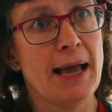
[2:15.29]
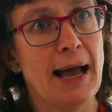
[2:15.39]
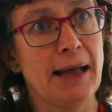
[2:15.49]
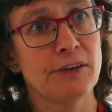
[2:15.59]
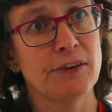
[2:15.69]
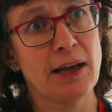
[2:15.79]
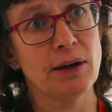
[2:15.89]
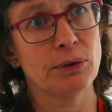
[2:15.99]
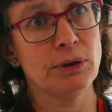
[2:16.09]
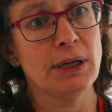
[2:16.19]
And
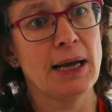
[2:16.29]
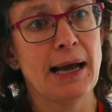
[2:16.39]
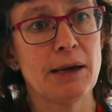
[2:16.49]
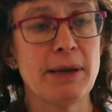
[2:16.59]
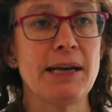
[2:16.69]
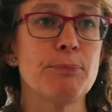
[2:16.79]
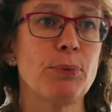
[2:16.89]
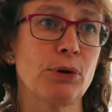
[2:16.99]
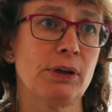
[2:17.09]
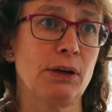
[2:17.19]
second, and very
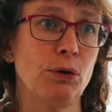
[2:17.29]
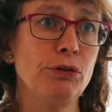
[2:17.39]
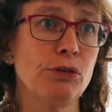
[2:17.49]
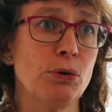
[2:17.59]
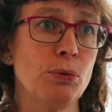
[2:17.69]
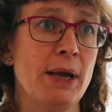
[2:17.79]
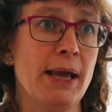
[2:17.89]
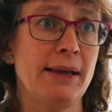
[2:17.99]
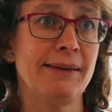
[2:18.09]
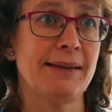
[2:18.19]
important also,
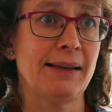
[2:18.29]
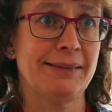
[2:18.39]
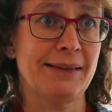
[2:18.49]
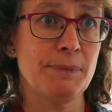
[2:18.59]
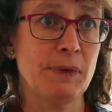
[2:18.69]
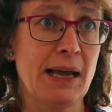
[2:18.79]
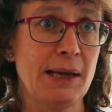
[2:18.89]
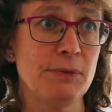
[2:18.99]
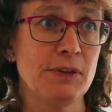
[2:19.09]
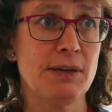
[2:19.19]
is that
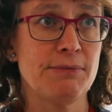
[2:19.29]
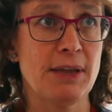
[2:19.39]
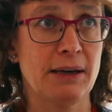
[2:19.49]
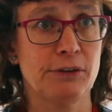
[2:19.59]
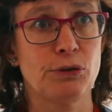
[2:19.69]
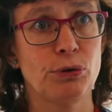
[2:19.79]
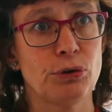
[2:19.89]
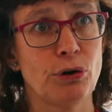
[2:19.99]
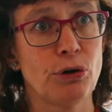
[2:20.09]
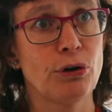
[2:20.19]
sometimes if the
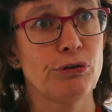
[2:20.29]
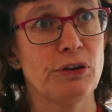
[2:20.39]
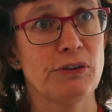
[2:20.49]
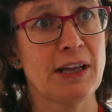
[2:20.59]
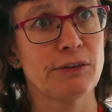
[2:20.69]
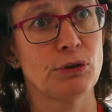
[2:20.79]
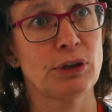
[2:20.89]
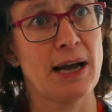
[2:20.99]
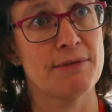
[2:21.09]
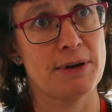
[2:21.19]
gastroenterologist does not
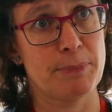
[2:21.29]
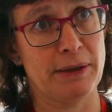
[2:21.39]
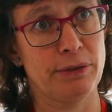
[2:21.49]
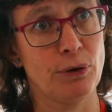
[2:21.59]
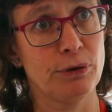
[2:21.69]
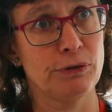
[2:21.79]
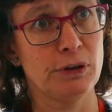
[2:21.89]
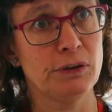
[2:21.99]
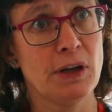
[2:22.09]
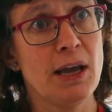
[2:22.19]
have a
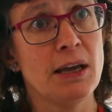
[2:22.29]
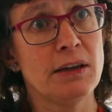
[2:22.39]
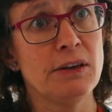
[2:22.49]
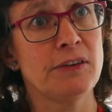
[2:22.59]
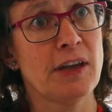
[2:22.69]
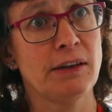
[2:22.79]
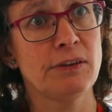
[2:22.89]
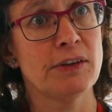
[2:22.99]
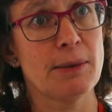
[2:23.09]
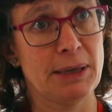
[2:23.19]
pathologist, he
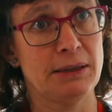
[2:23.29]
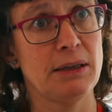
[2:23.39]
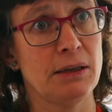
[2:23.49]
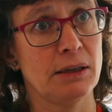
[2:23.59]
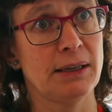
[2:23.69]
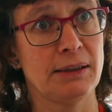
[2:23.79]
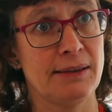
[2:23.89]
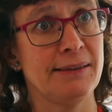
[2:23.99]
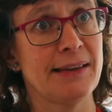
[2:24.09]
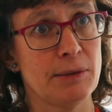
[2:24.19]
sends the material that
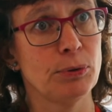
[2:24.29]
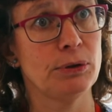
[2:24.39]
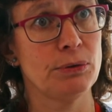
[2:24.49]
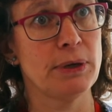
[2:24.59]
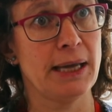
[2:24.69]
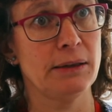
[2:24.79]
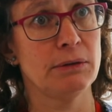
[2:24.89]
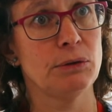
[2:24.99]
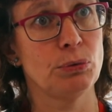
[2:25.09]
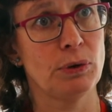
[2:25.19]
he's able to
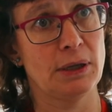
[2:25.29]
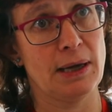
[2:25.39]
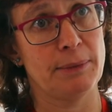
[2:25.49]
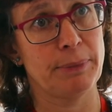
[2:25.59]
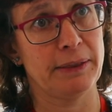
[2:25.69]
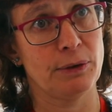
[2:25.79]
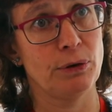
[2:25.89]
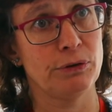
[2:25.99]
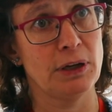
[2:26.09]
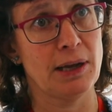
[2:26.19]
get to the
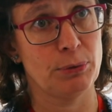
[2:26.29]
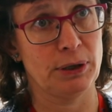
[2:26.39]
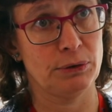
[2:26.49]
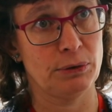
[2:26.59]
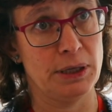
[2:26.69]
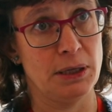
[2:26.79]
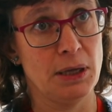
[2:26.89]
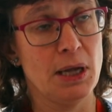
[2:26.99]
pathology laboratory.